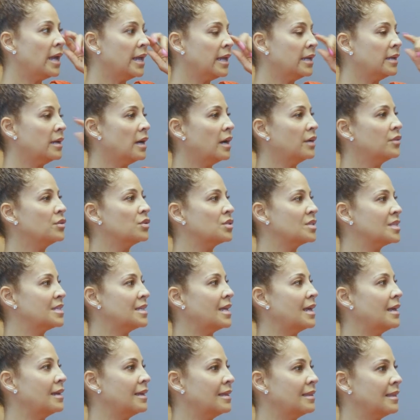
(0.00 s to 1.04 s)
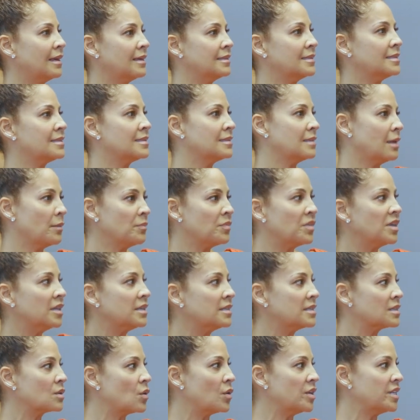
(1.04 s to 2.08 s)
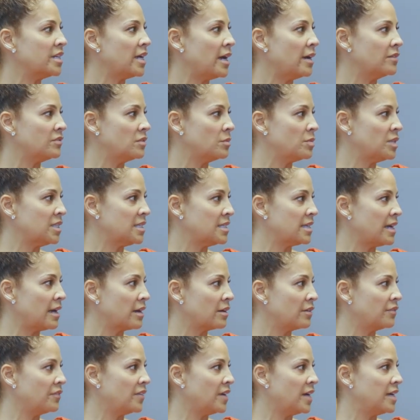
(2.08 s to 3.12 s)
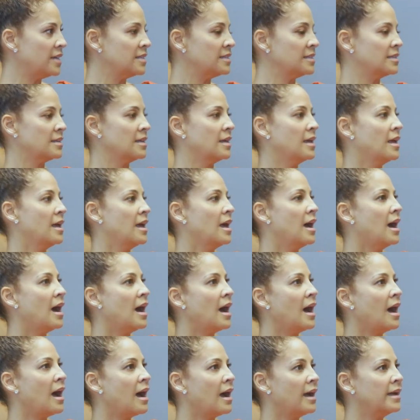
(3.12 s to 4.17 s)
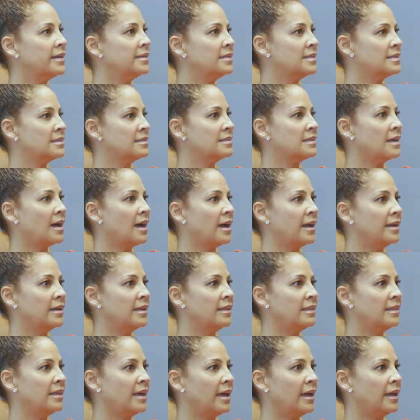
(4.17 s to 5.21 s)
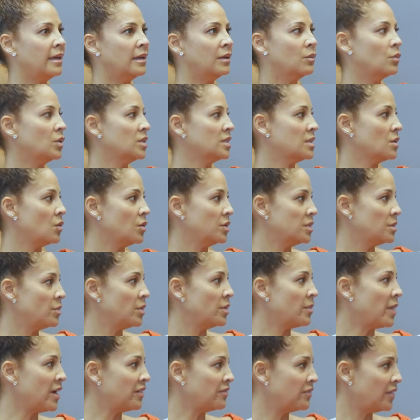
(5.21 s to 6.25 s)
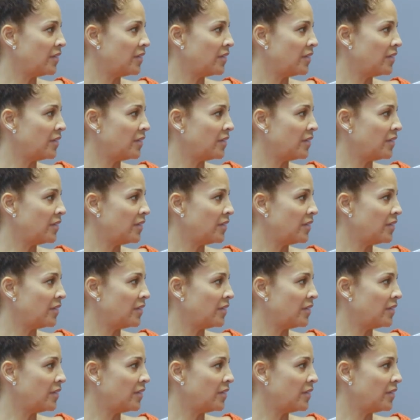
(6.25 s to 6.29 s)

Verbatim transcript: in understanding that something is going to have to be sacrificed, I decided that it wasn't going to be my